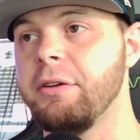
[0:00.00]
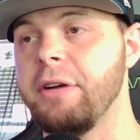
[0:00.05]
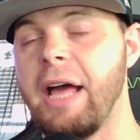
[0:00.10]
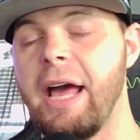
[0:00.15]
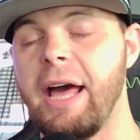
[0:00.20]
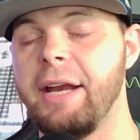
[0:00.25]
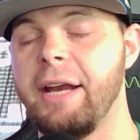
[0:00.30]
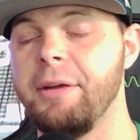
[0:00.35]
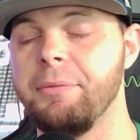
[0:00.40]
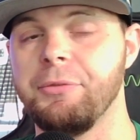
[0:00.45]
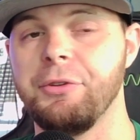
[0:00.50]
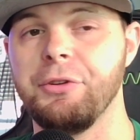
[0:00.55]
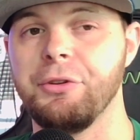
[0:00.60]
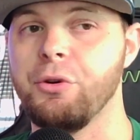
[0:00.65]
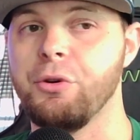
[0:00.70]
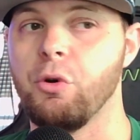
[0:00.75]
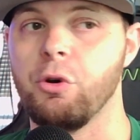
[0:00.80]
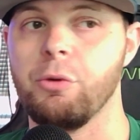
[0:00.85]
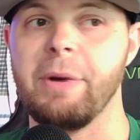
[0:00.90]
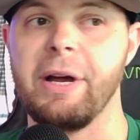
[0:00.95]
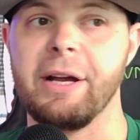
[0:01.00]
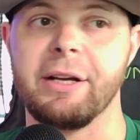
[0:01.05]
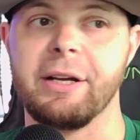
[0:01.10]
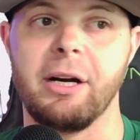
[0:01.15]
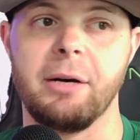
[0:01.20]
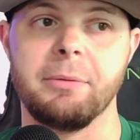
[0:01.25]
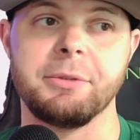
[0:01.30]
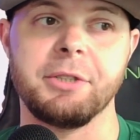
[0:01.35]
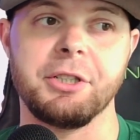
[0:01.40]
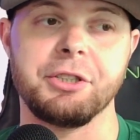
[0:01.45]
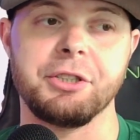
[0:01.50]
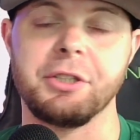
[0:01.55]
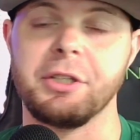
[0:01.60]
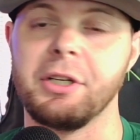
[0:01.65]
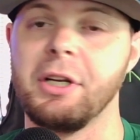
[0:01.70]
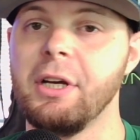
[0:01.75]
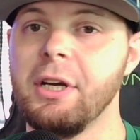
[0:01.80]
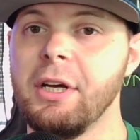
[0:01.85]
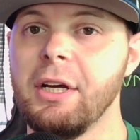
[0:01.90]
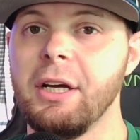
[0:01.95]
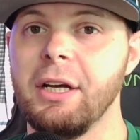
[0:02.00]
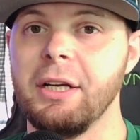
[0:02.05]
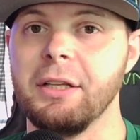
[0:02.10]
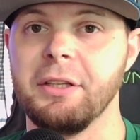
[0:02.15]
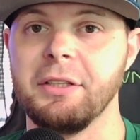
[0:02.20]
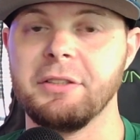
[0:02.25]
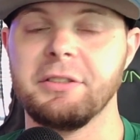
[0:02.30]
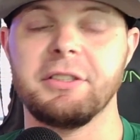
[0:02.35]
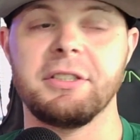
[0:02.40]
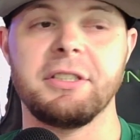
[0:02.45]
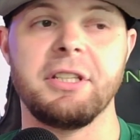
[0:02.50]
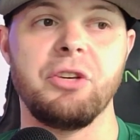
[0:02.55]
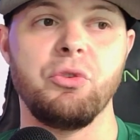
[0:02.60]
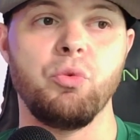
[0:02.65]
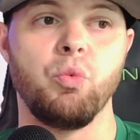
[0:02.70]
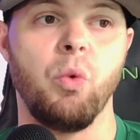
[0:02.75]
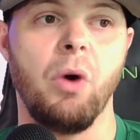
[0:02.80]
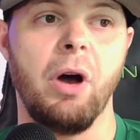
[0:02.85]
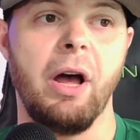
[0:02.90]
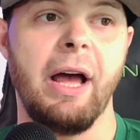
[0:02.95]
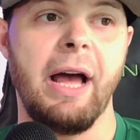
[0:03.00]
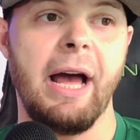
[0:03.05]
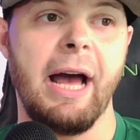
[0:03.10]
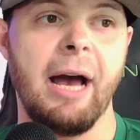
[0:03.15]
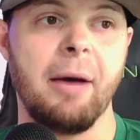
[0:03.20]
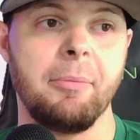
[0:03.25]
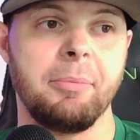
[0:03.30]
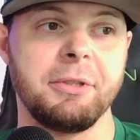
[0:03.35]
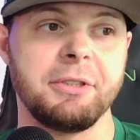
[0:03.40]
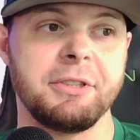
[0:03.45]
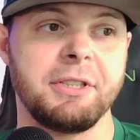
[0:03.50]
add him to the quarterback competition, and let's see what happens.